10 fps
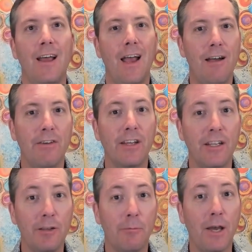having an
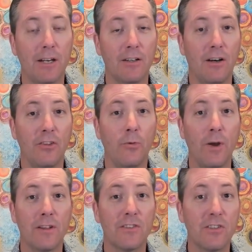impact on the
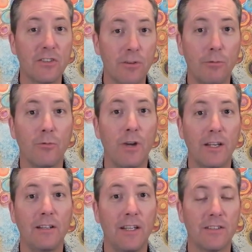way the system
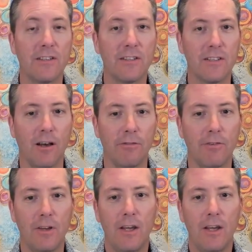regulates itself.